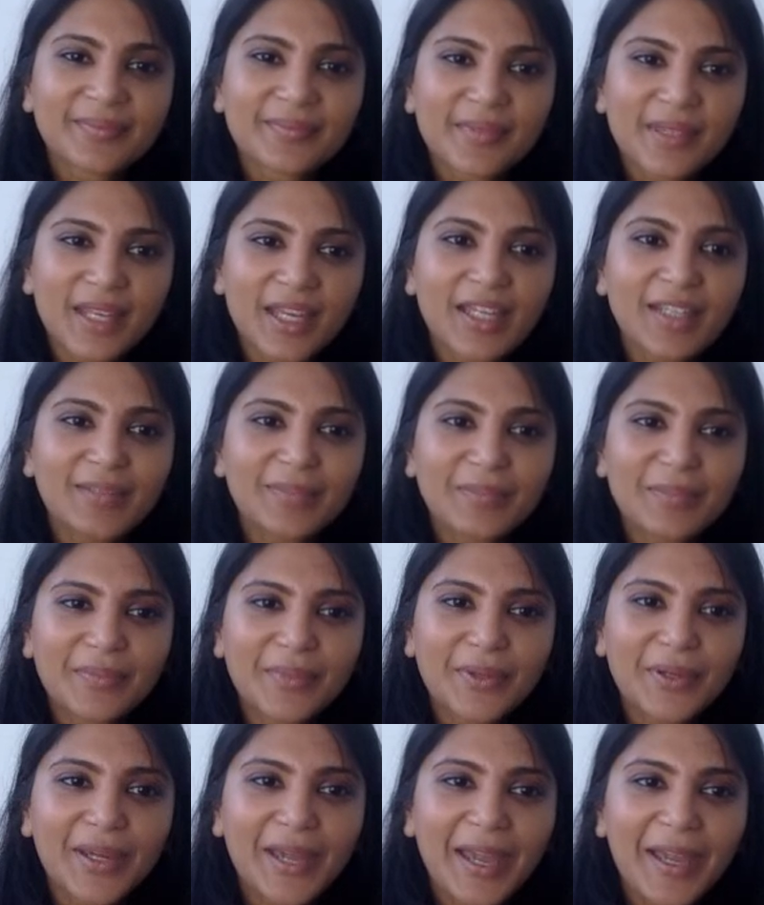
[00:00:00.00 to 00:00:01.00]
Yeah.
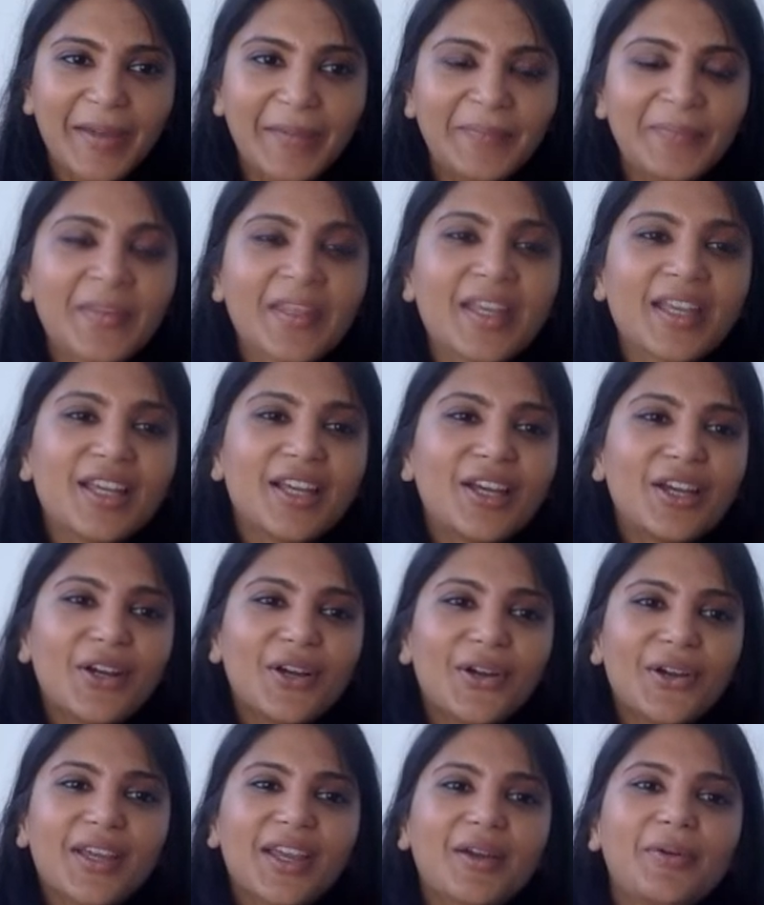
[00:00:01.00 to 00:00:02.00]
Okay.
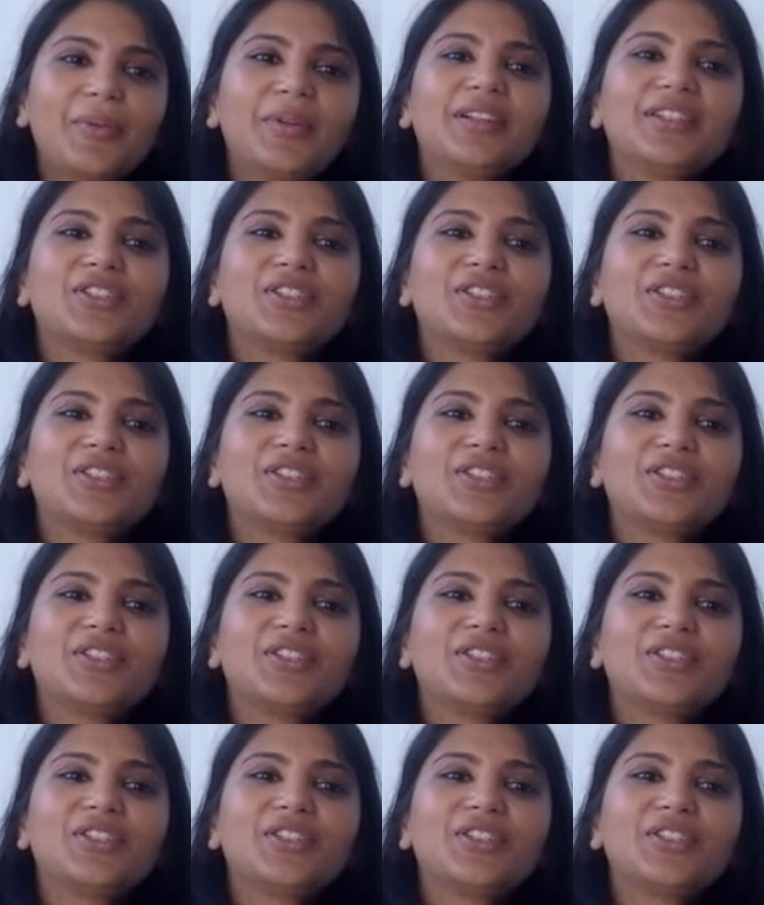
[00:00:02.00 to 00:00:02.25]
Well,